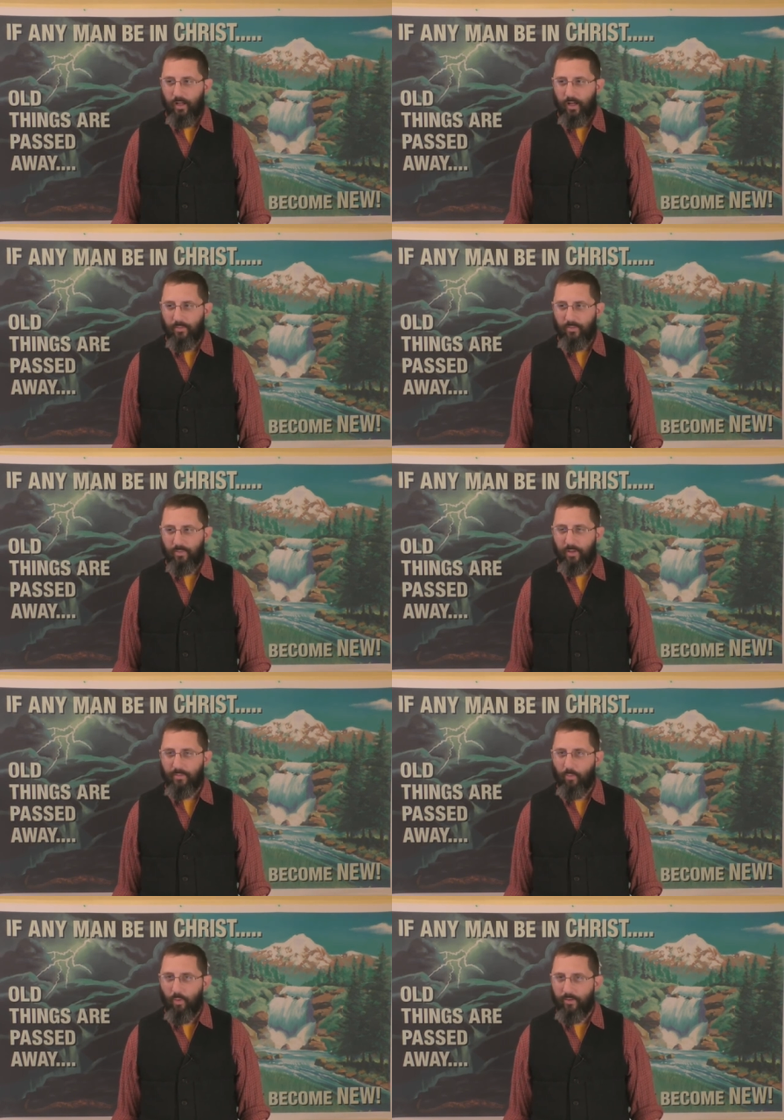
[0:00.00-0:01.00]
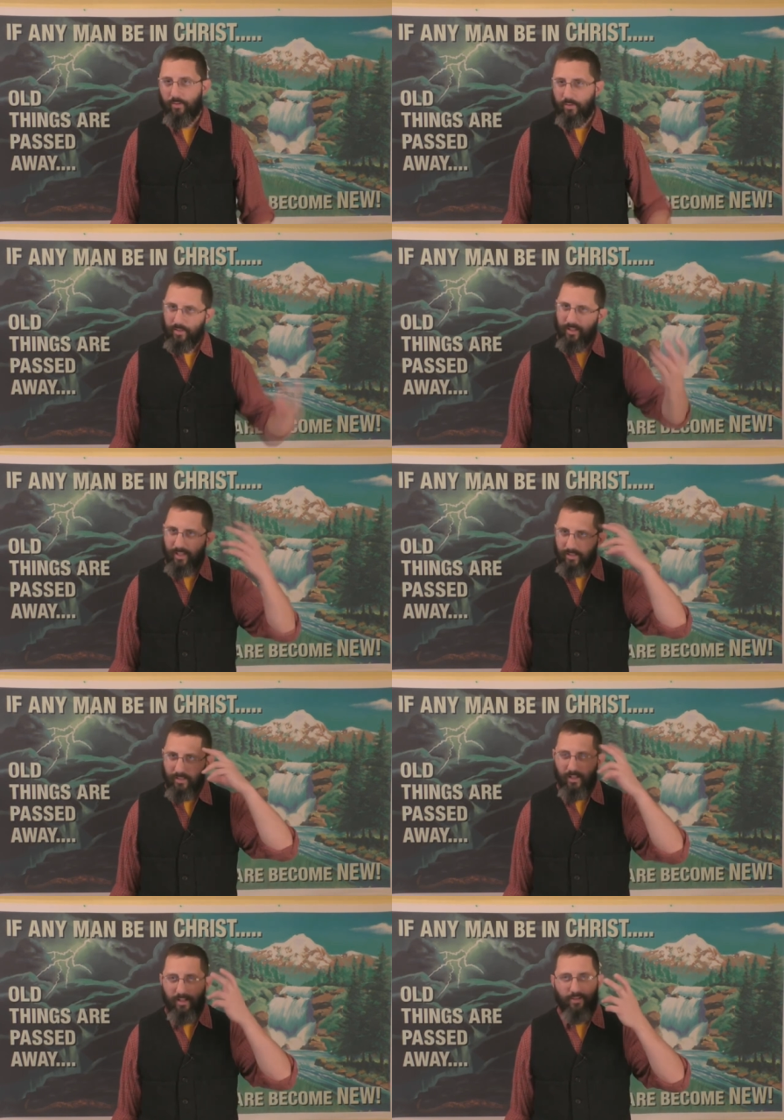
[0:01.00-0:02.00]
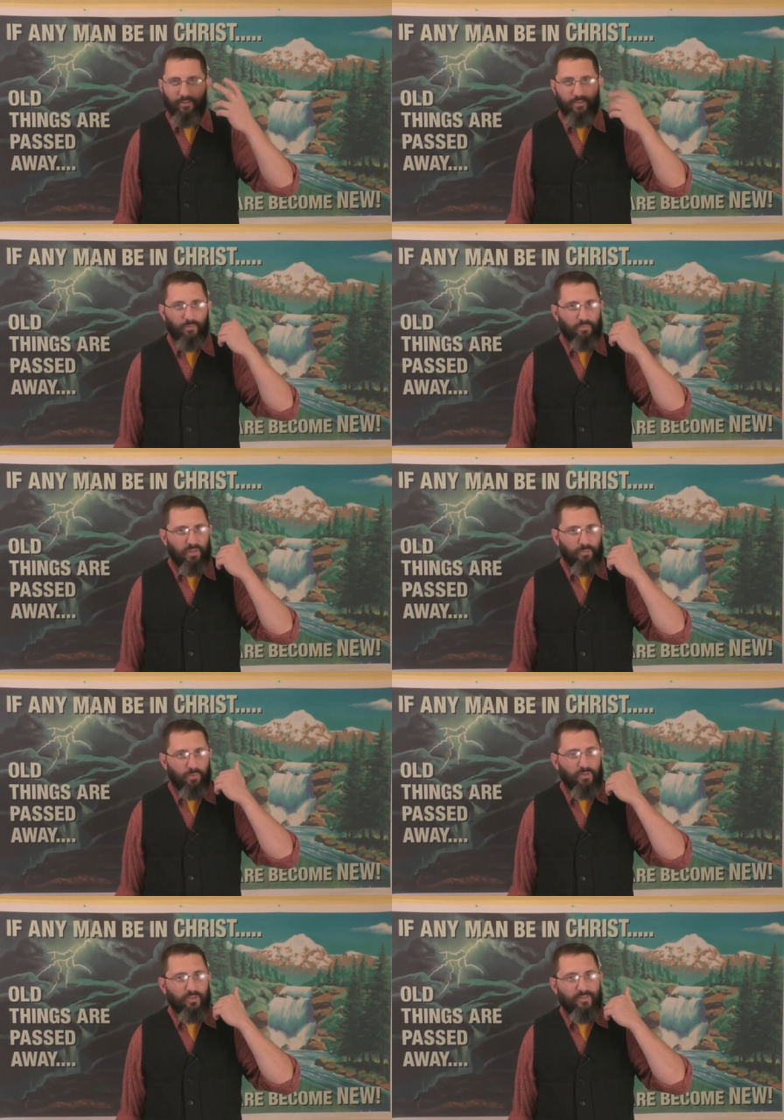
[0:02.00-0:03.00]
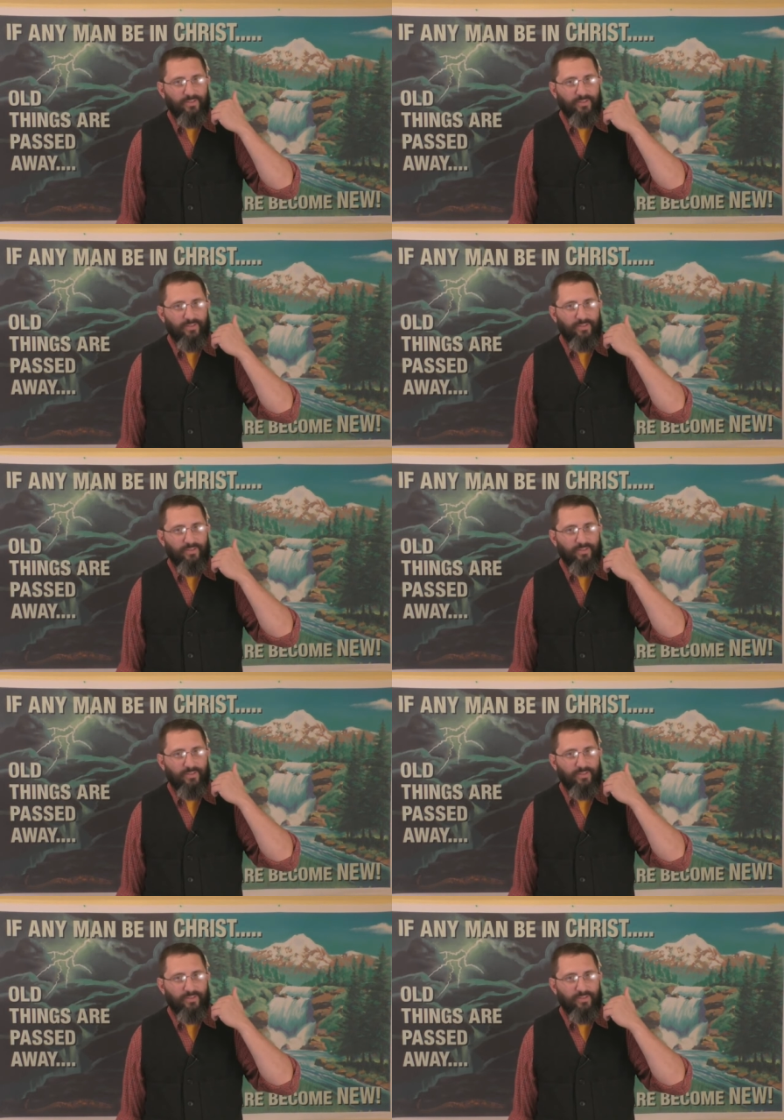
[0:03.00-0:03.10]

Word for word: Um, you've probably wondered, you know, I know people